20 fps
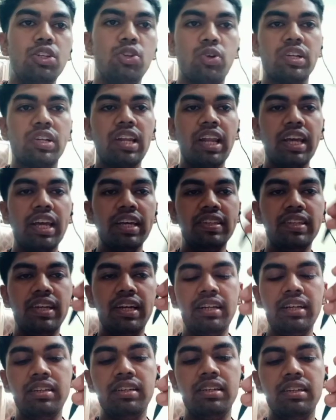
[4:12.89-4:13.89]
Not like
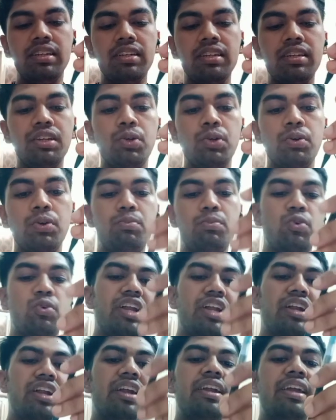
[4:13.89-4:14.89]
that you are
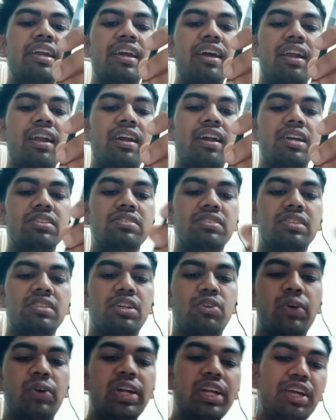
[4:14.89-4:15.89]
putting the
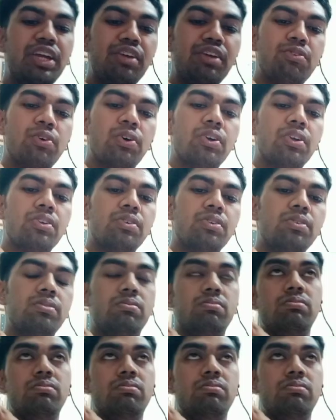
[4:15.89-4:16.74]
decolorizer waiting for